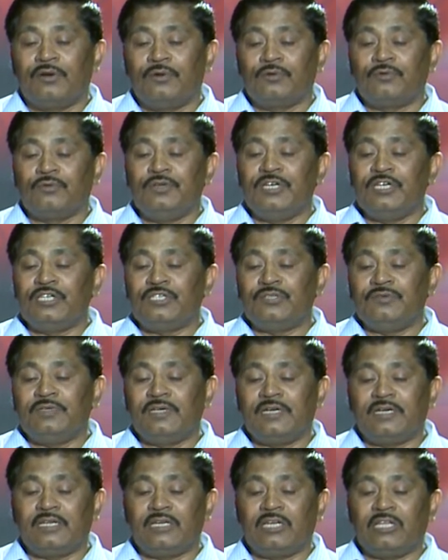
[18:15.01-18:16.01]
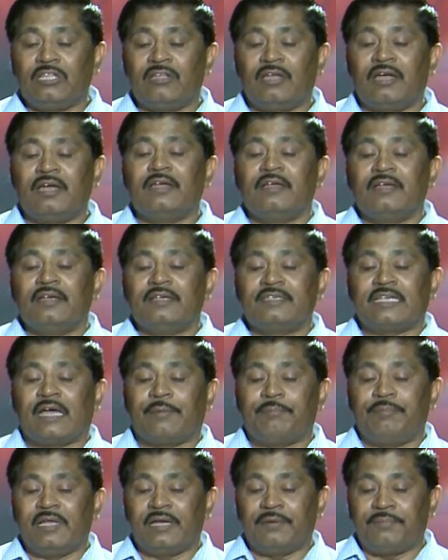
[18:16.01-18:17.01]
to each unit in the
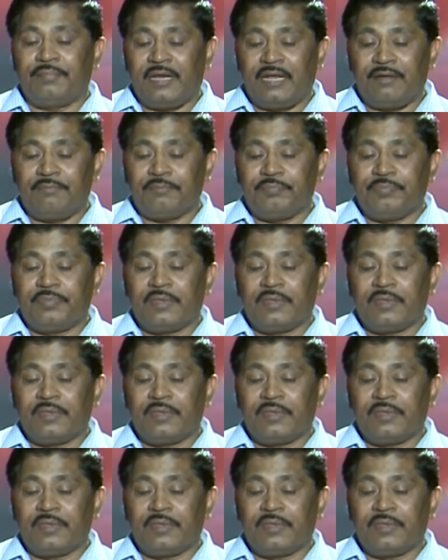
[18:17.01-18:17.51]
sampling frame.